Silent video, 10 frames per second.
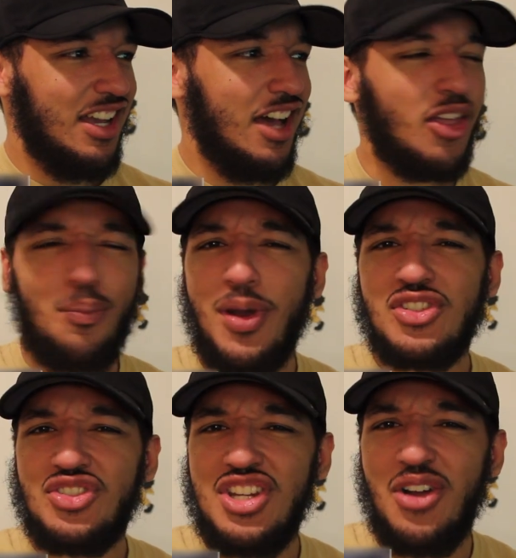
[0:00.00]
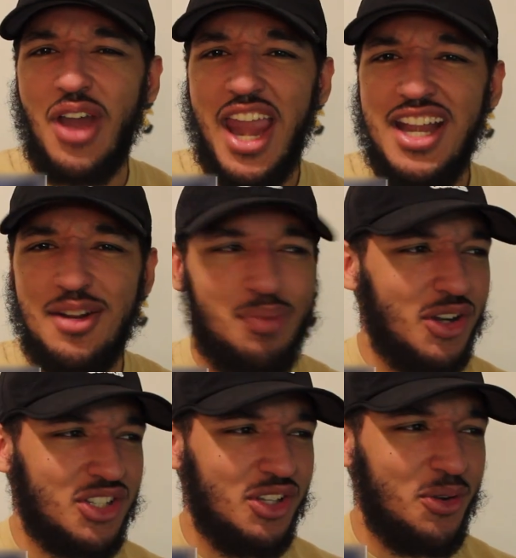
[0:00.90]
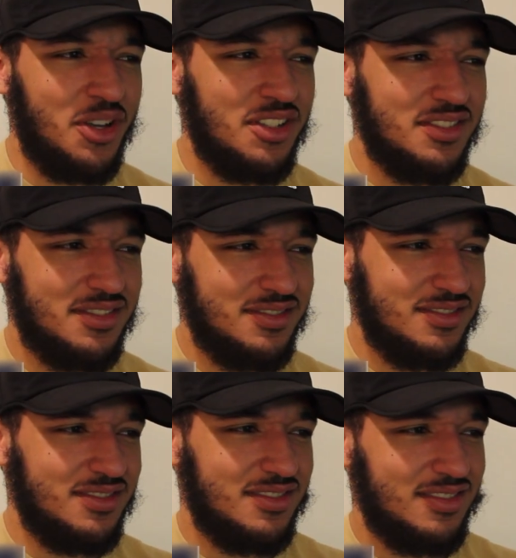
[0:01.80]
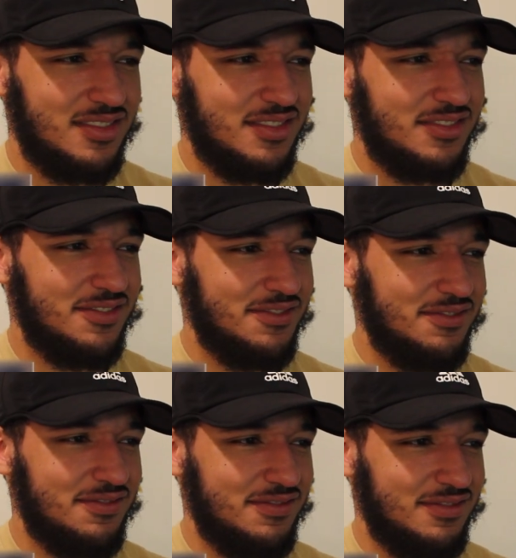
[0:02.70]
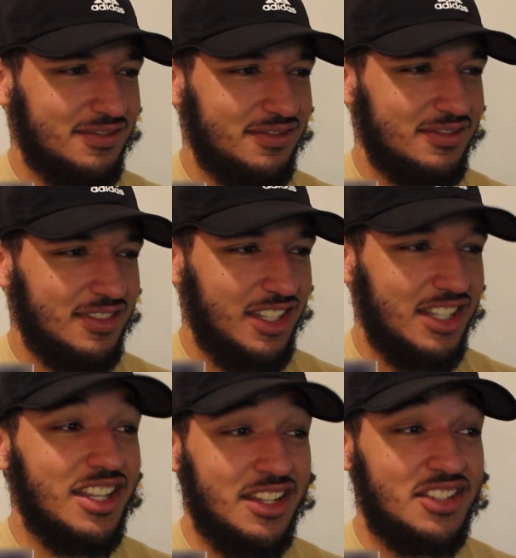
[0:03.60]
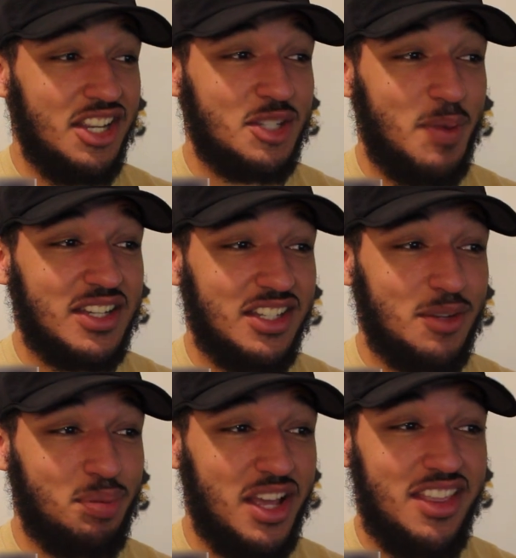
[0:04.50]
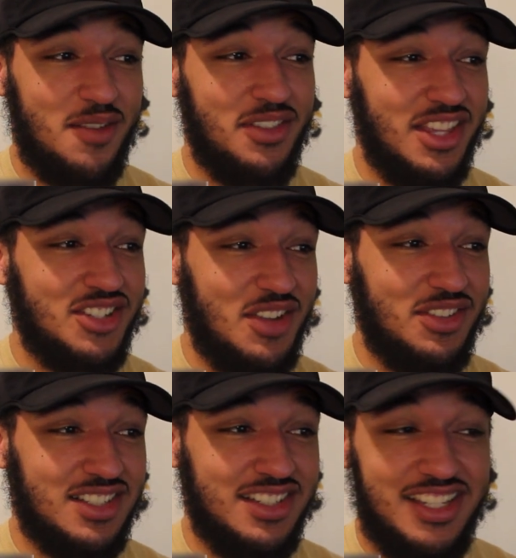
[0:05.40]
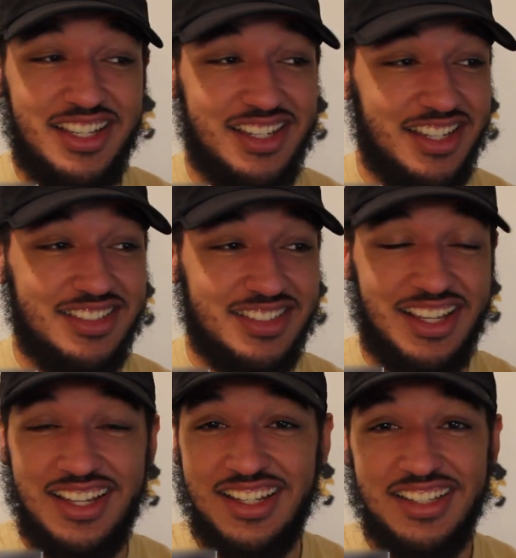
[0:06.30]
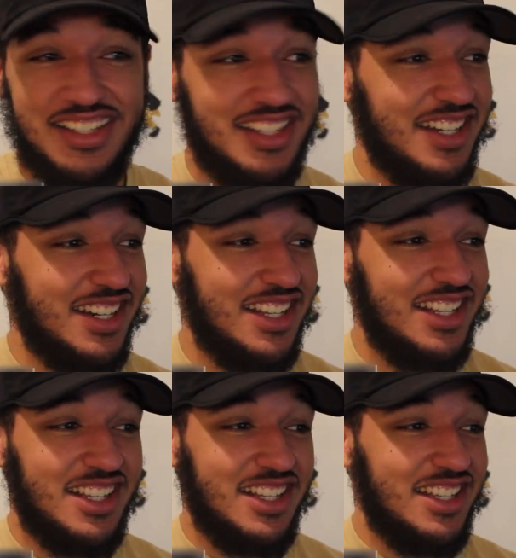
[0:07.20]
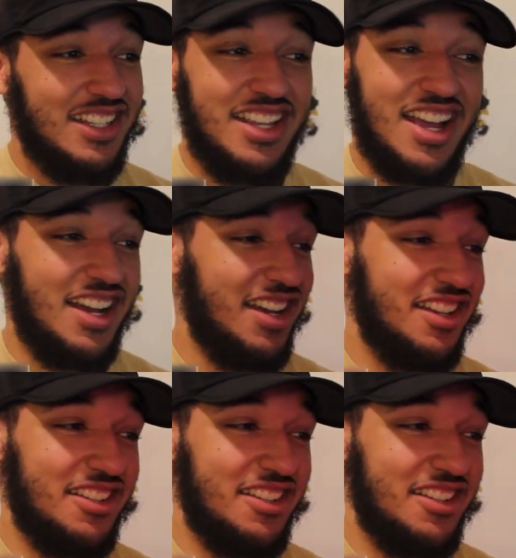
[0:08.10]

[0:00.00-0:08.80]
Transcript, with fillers: I thought Pochettino hated Barcelona. Suarez. Is he expecting to play them in the Champions League? Because, uh, yeah.